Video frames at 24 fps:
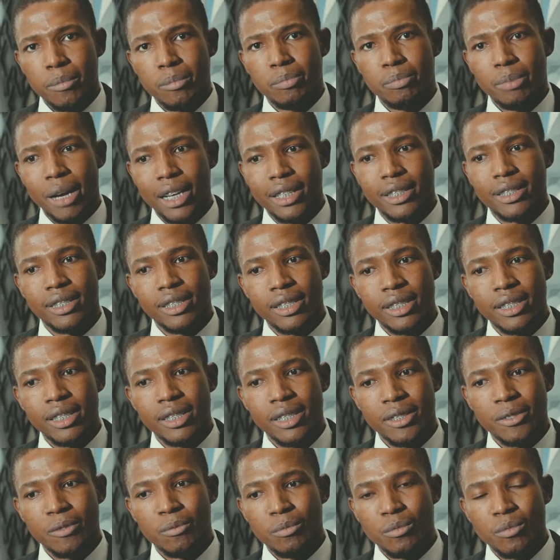but
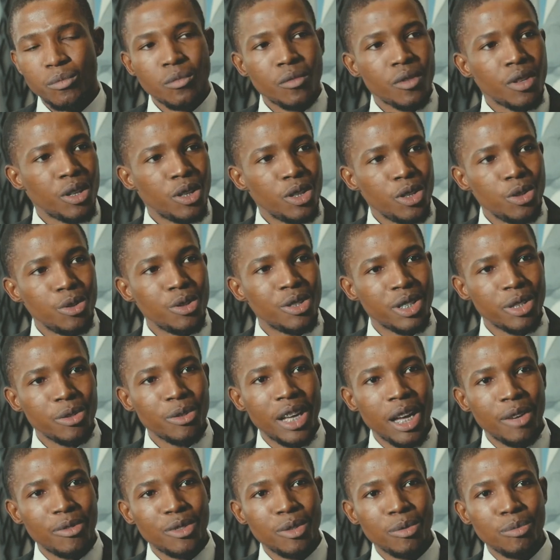you still
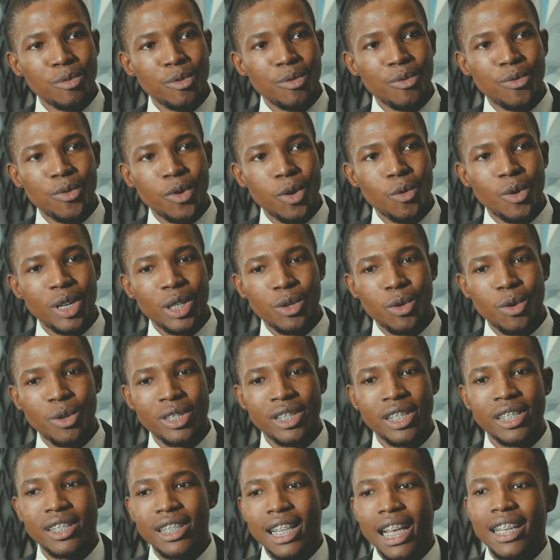have to move forward
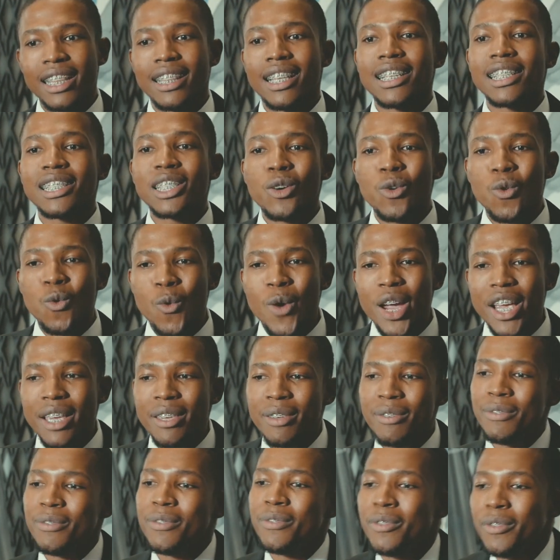because it's like there's a
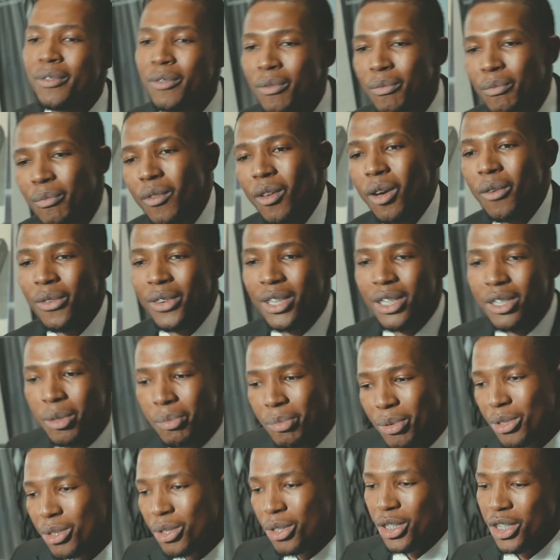wave of
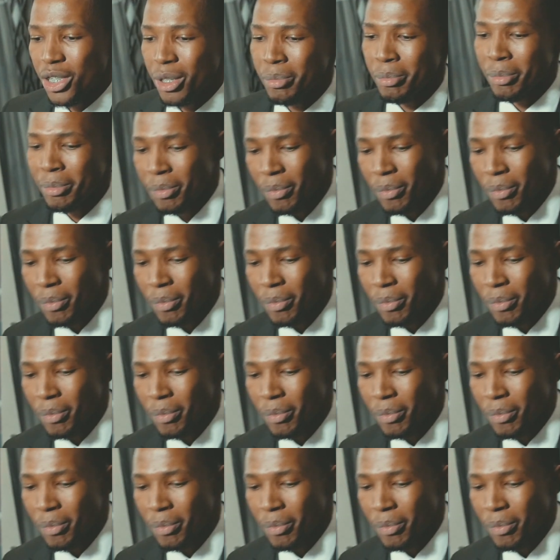entrepreneurship.